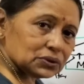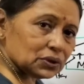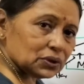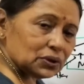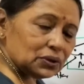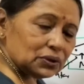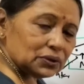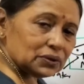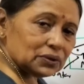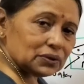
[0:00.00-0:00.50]
So
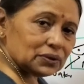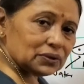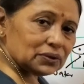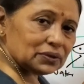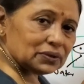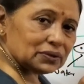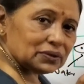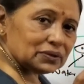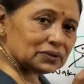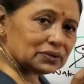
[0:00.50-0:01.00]

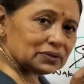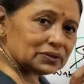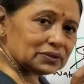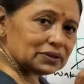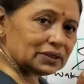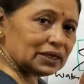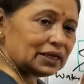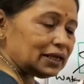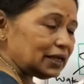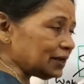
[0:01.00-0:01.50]

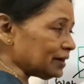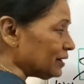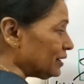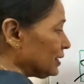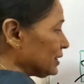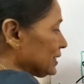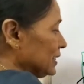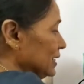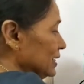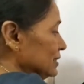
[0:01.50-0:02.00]

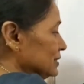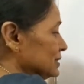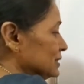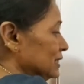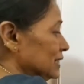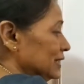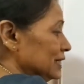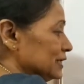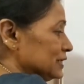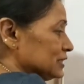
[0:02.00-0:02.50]
here gill
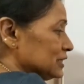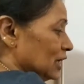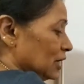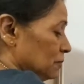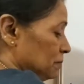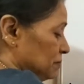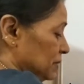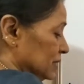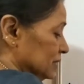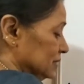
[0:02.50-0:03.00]
slits
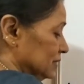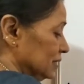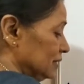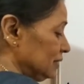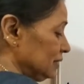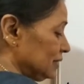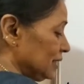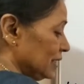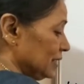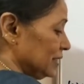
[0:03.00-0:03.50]
are
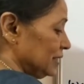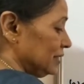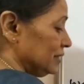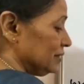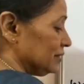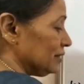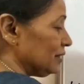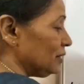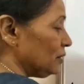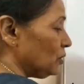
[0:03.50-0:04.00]
present and
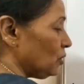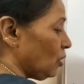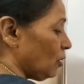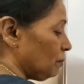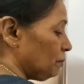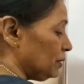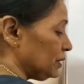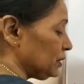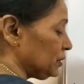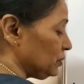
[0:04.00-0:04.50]
here
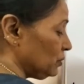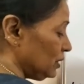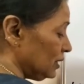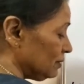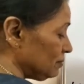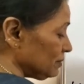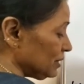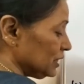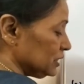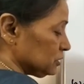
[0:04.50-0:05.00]

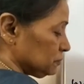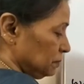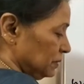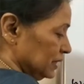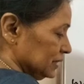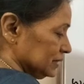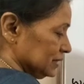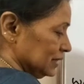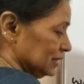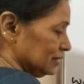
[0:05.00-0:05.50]
operculum is
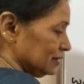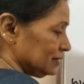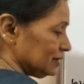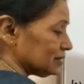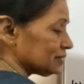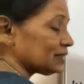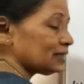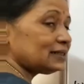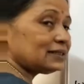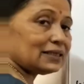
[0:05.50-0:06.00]

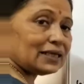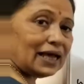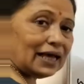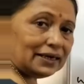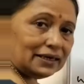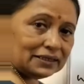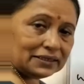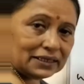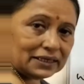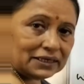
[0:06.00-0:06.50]
present. This is
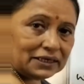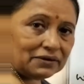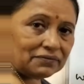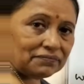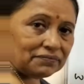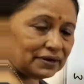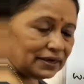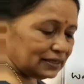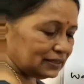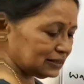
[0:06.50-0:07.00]
another
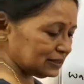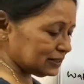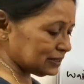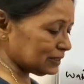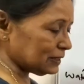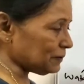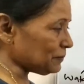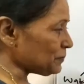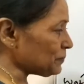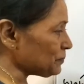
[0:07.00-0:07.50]
difference.